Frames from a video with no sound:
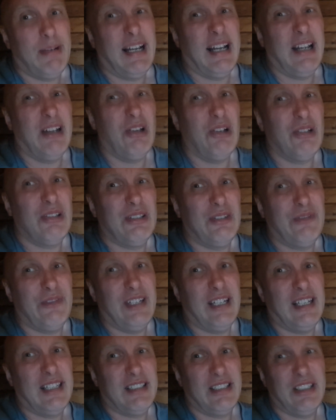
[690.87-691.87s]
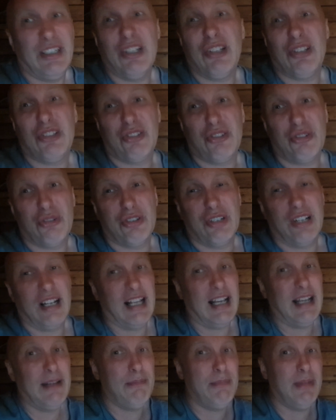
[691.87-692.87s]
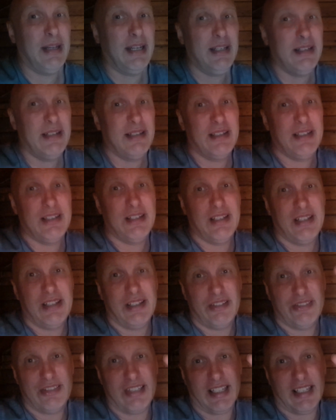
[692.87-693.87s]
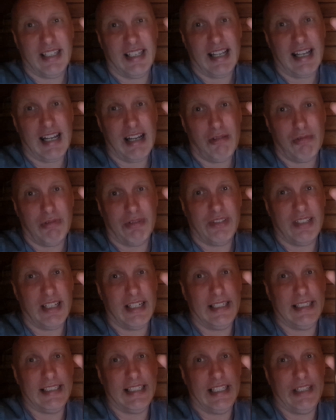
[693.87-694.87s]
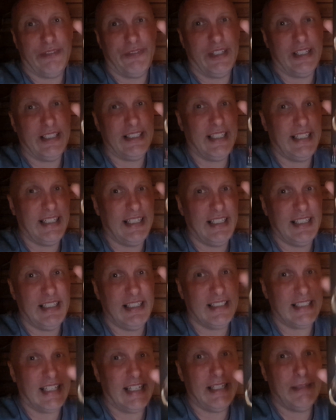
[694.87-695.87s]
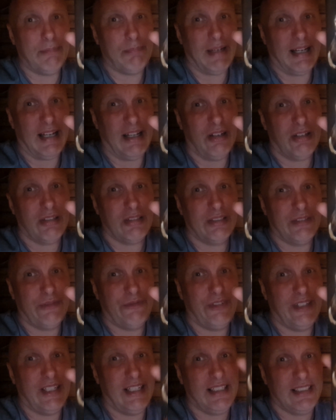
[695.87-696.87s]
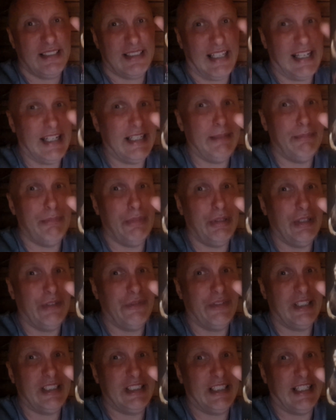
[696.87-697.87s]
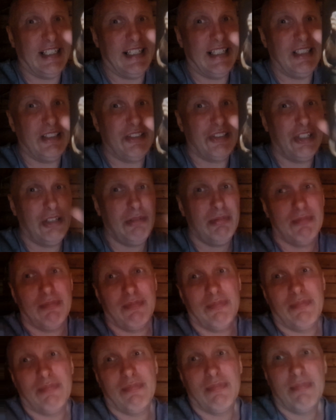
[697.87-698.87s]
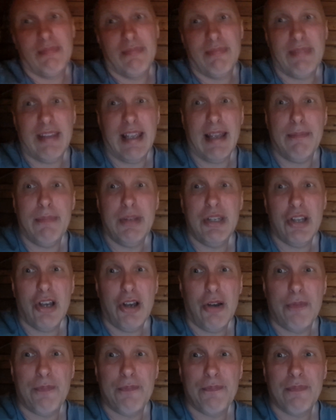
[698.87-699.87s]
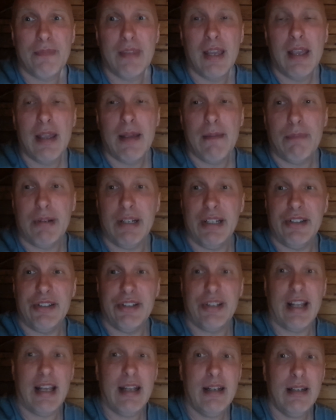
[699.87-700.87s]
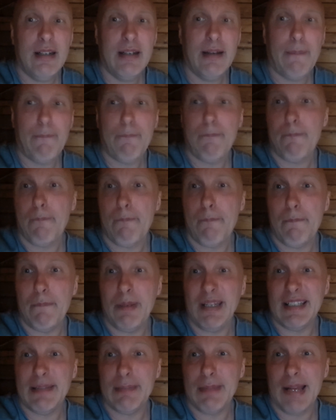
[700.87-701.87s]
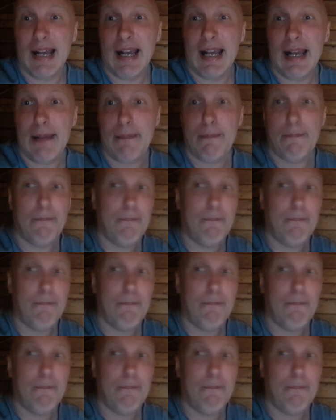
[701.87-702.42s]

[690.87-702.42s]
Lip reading: biographies and you're a sucker like me, check it out. If there's any DVDs, any biographies, any movies you're into, let me know. But until then, be smart,